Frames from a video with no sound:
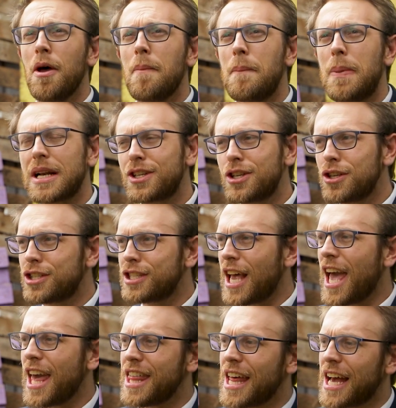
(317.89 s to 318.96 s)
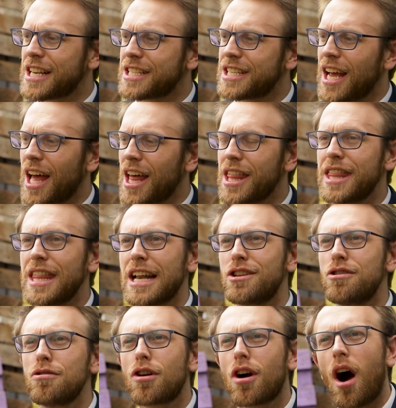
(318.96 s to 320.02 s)
But to say that
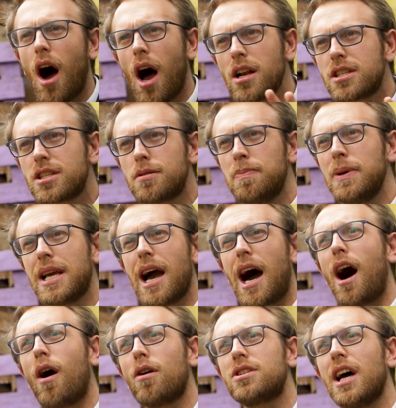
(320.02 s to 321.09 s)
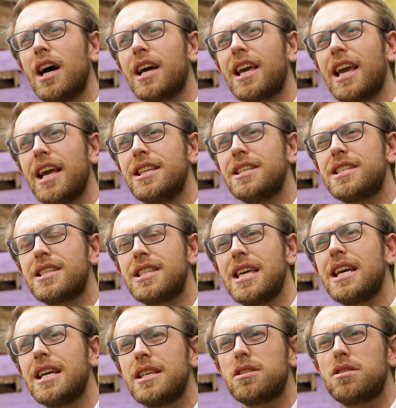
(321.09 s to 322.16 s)
you can't speak out against
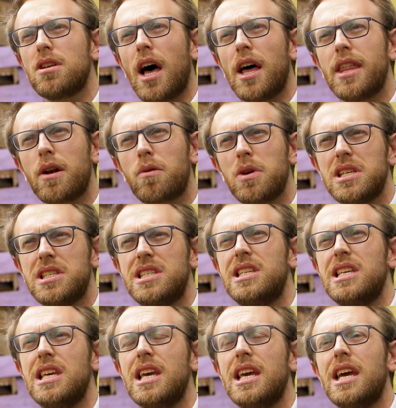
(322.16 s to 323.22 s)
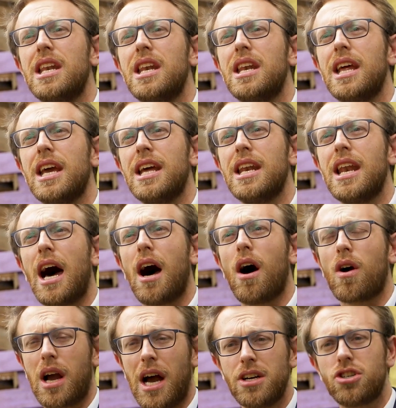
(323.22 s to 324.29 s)
things that we see in
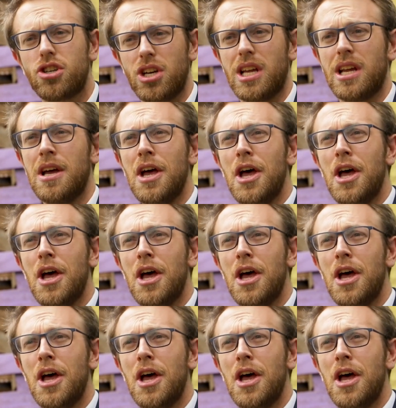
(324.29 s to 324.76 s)
our country